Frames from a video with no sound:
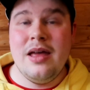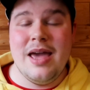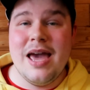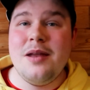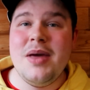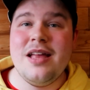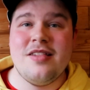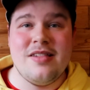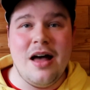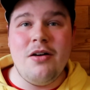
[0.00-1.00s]
anime
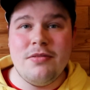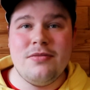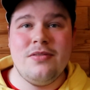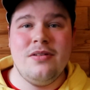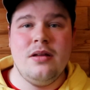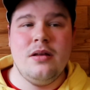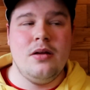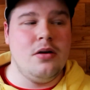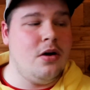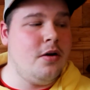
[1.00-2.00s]
itself?
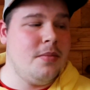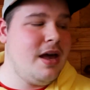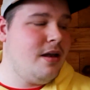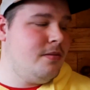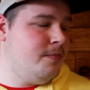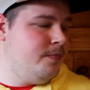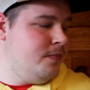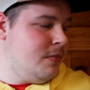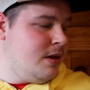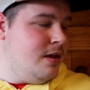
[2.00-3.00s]
Oh, man.
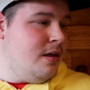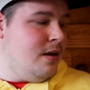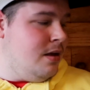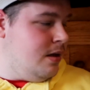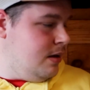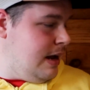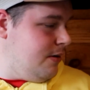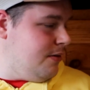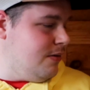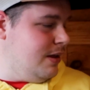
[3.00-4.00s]
Now
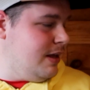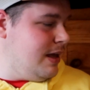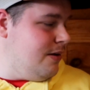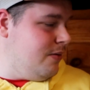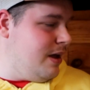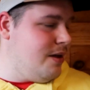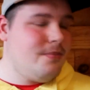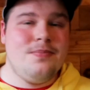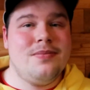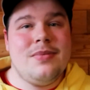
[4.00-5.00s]
I really can't wait
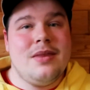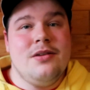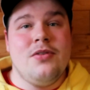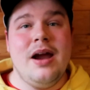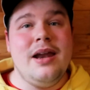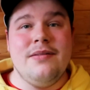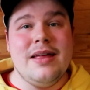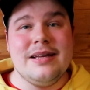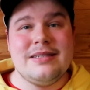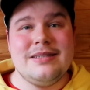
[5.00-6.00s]
for any of
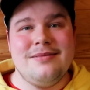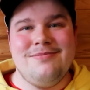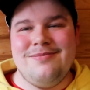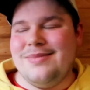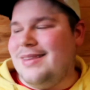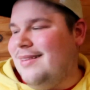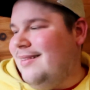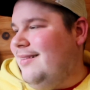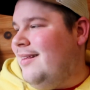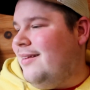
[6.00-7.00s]
this.
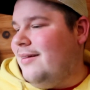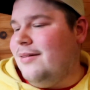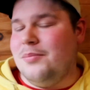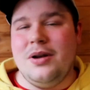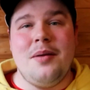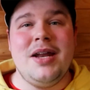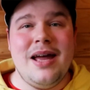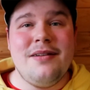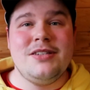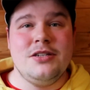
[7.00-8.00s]
But I'm gonna
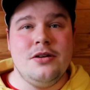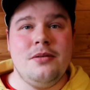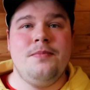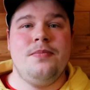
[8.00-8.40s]
have to.